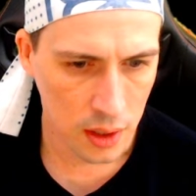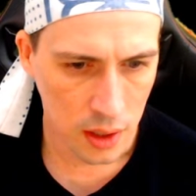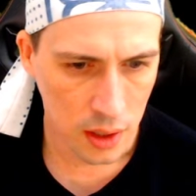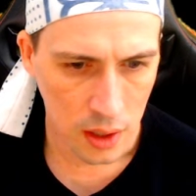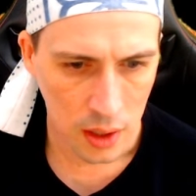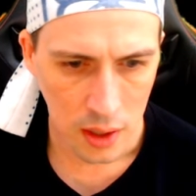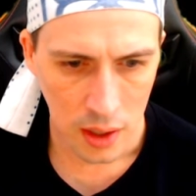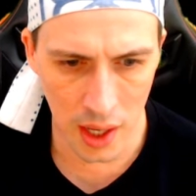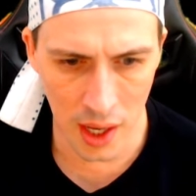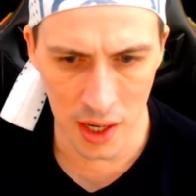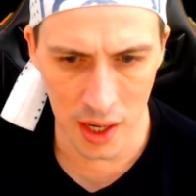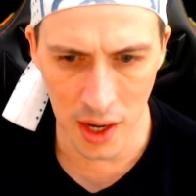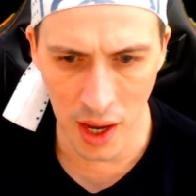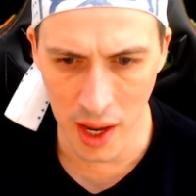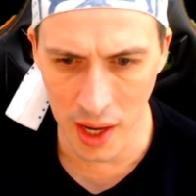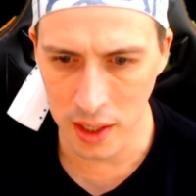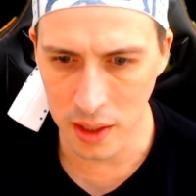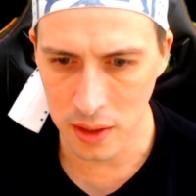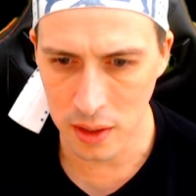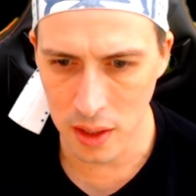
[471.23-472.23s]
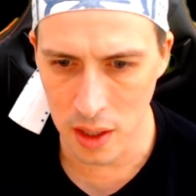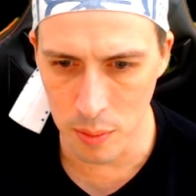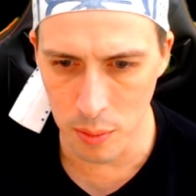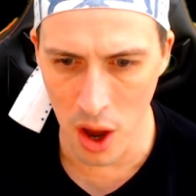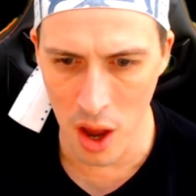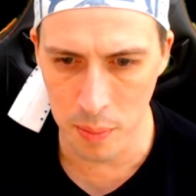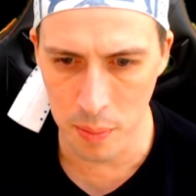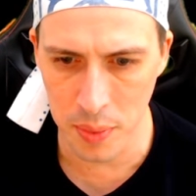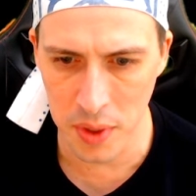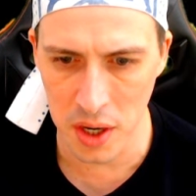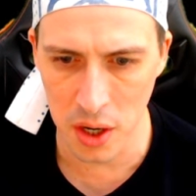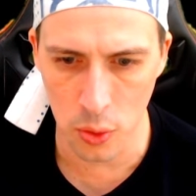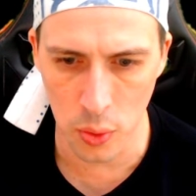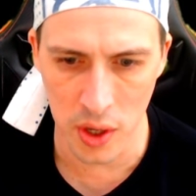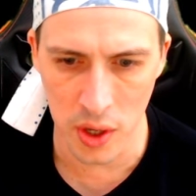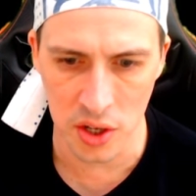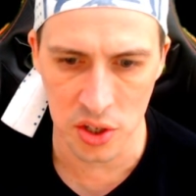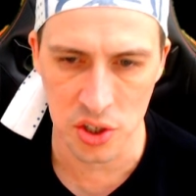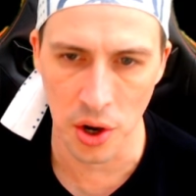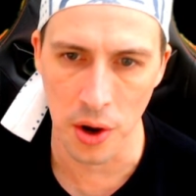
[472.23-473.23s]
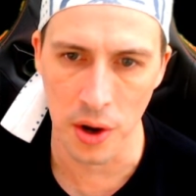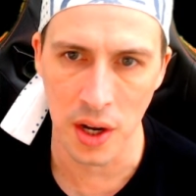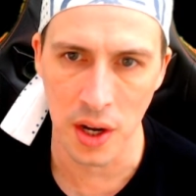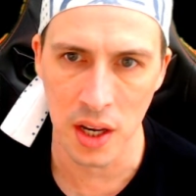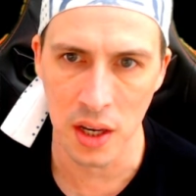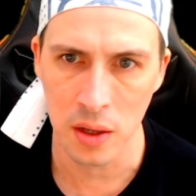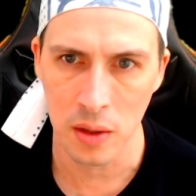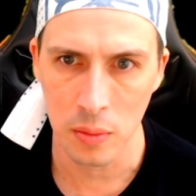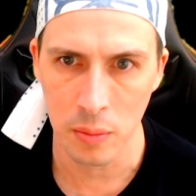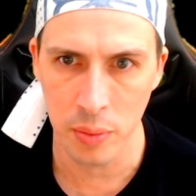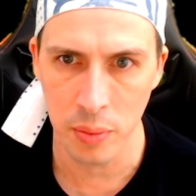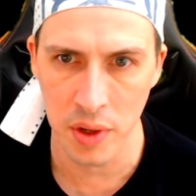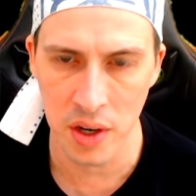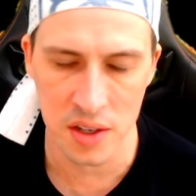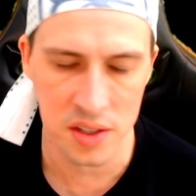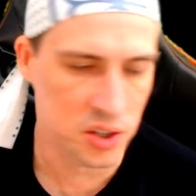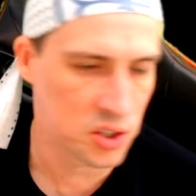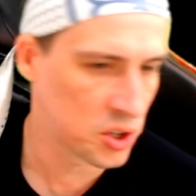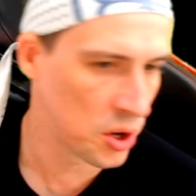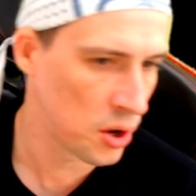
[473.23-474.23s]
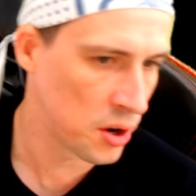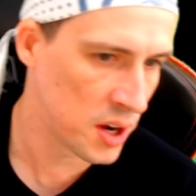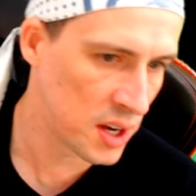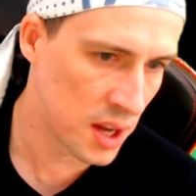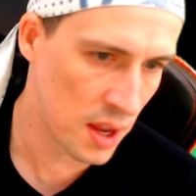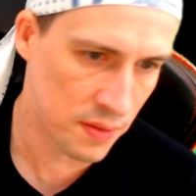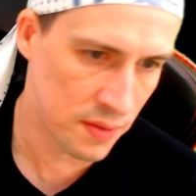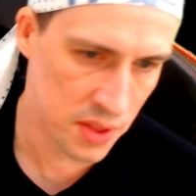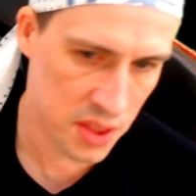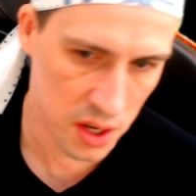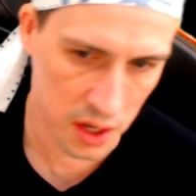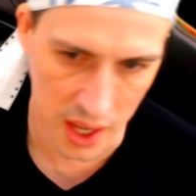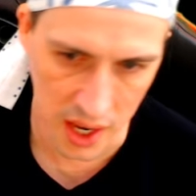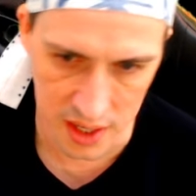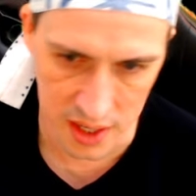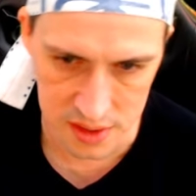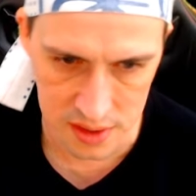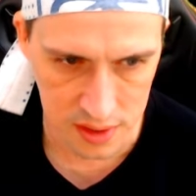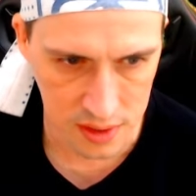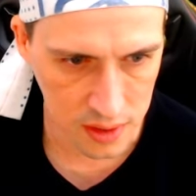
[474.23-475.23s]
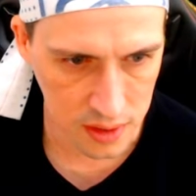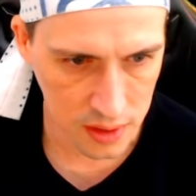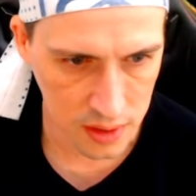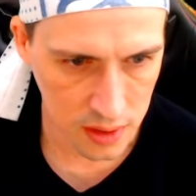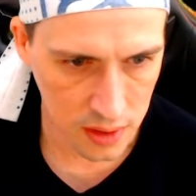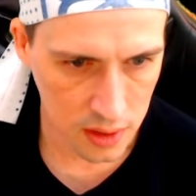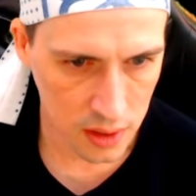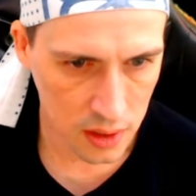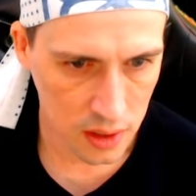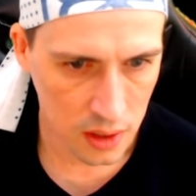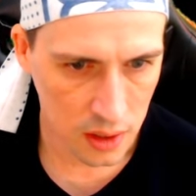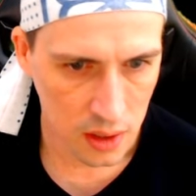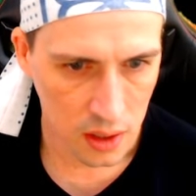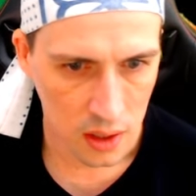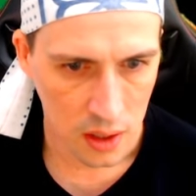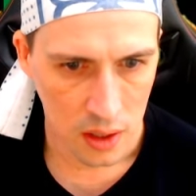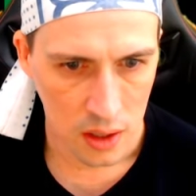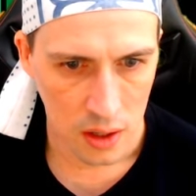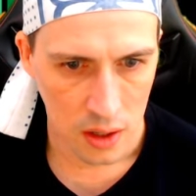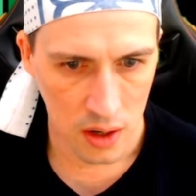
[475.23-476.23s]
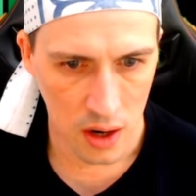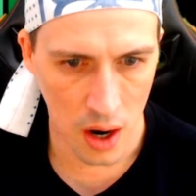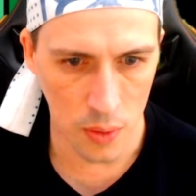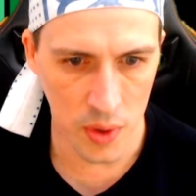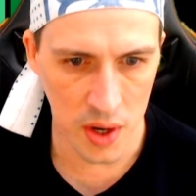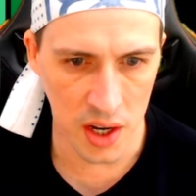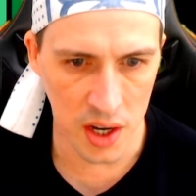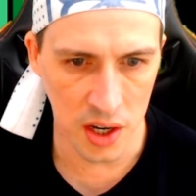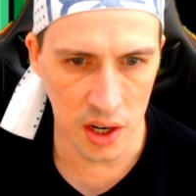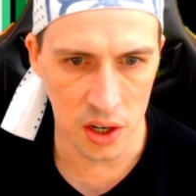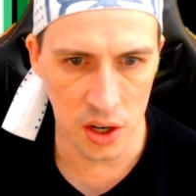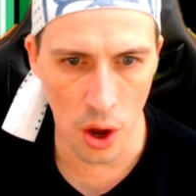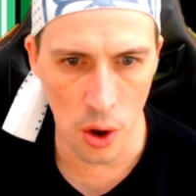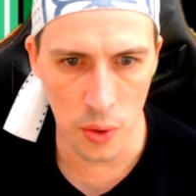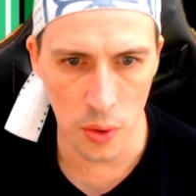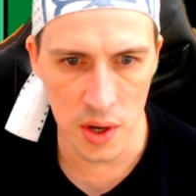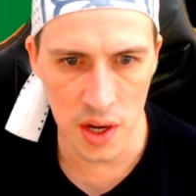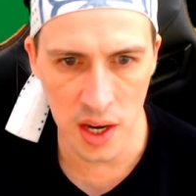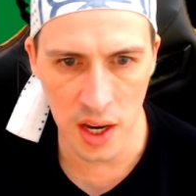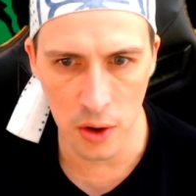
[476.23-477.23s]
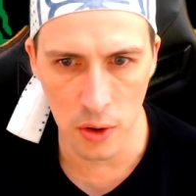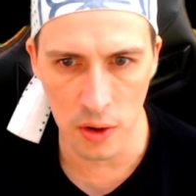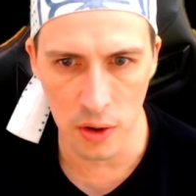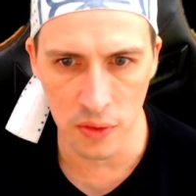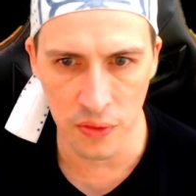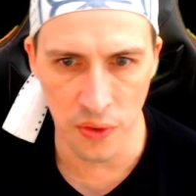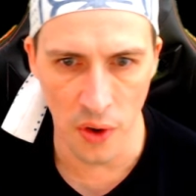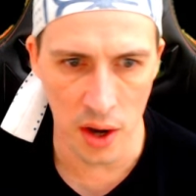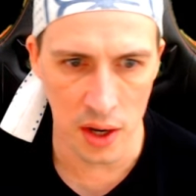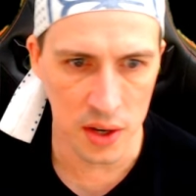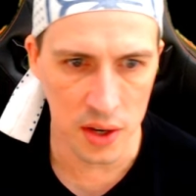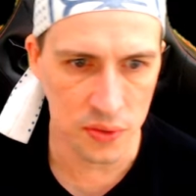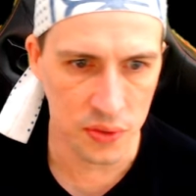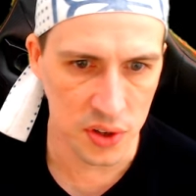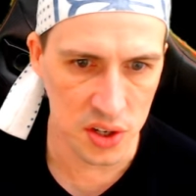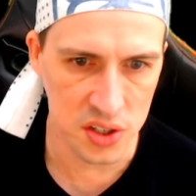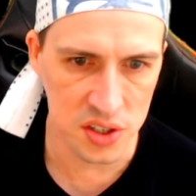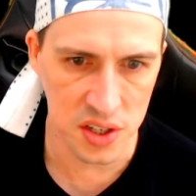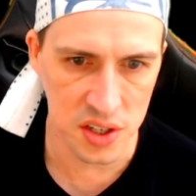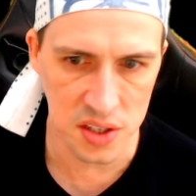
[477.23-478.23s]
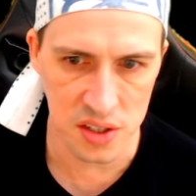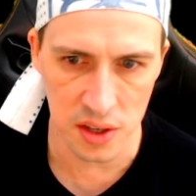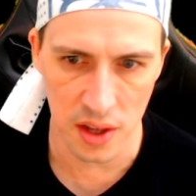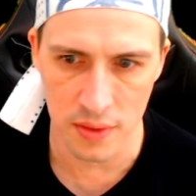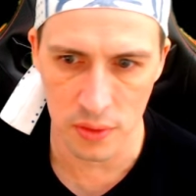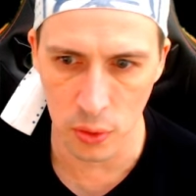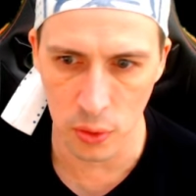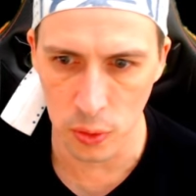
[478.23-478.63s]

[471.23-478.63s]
And hey, it might be a quick journey, but it's a journey nevertheless. Alright, we're gonna go in here and finally finish this level.